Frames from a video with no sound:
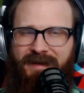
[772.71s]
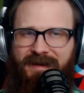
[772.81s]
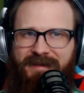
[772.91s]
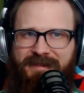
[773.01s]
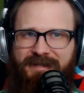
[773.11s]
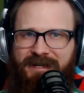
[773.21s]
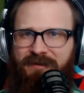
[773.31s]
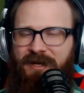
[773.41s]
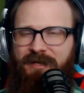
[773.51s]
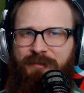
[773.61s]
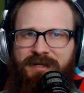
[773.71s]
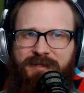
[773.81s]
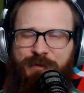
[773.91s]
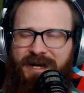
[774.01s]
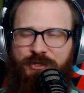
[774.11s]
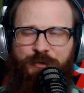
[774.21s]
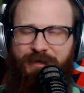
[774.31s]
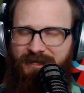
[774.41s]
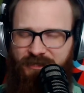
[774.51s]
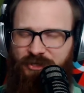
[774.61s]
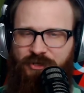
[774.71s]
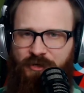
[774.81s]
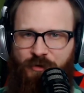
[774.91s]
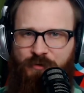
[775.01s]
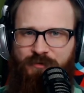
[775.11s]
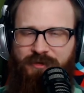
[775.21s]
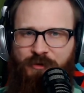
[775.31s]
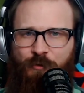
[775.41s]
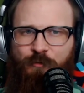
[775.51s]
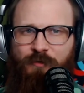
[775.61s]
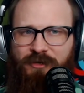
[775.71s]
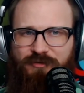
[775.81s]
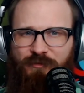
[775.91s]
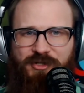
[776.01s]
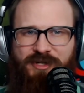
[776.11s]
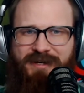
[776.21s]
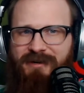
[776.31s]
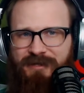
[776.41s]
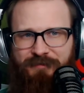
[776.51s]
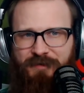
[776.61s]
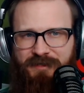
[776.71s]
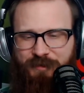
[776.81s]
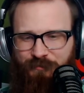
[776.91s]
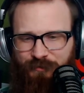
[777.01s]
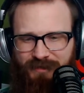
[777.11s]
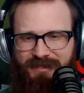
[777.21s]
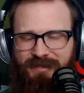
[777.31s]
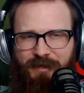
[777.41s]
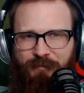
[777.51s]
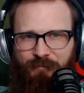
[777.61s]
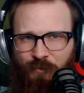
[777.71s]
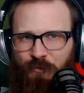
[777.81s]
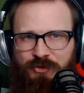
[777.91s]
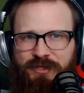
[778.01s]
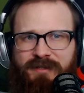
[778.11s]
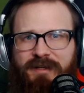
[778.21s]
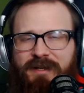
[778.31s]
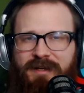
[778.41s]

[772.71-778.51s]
I think anybody that's been actually paying attention knows that the whole Russian narrative is complete bullshit.